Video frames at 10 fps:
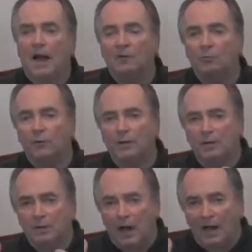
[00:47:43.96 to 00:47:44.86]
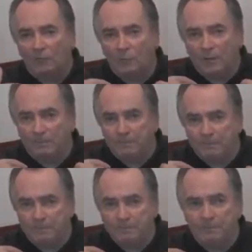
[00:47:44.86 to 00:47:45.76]
As we, as we
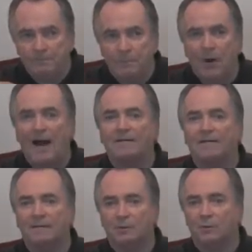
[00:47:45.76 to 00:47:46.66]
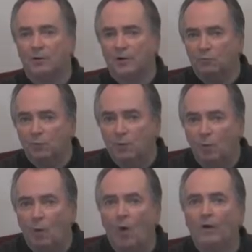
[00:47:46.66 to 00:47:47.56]
practice the word, as we
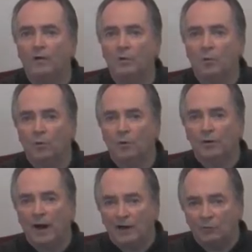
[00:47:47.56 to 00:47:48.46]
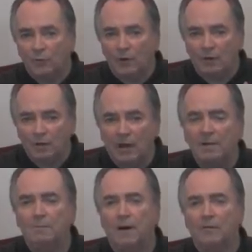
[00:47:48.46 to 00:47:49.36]
walk in the word, as we are
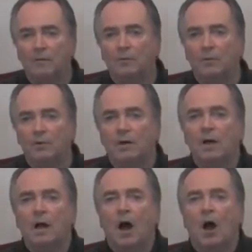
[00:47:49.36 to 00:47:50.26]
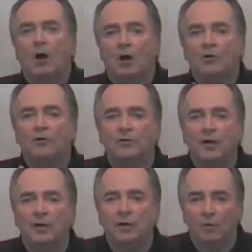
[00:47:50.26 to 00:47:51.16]
led by the word, our
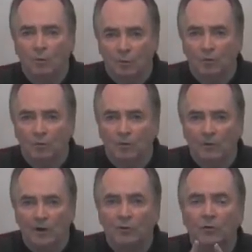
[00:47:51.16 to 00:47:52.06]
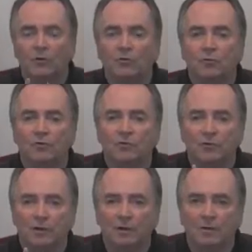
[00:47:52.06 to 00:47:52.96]
understanding will grow, and you can
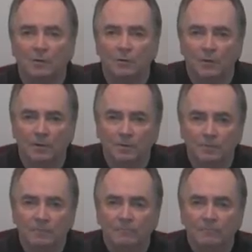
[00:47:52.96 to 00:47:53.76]
trust in the Lord.